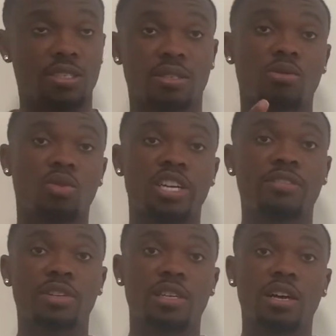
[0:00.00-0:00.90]
would
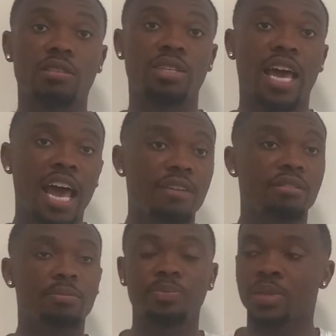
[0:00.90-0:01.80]
definitely love to have
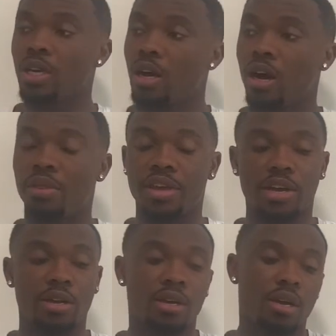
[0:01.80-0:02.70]
him on
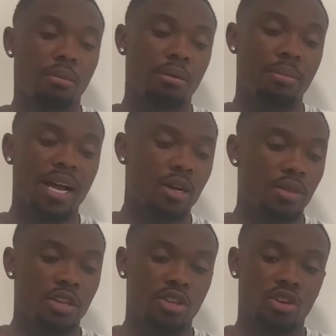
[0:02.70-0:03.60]
there. But back on
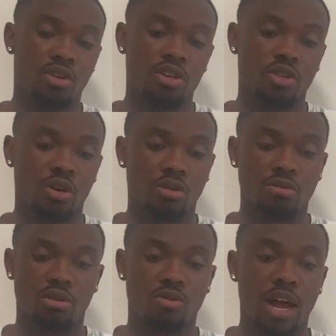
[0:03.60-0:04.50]
the, this whole
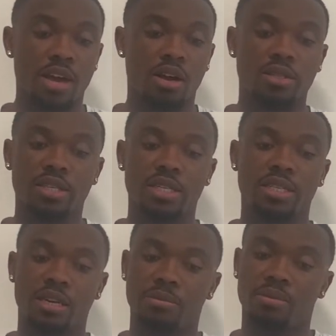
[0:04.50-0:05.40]
little Ryan Garcia
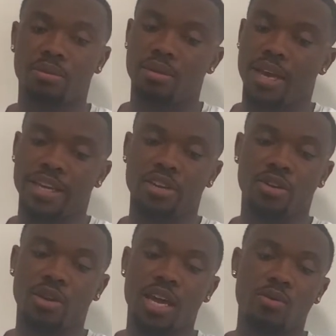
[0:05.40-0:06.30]
tip, the
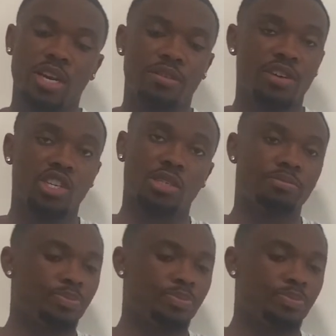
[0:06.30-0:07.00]
lightweight division,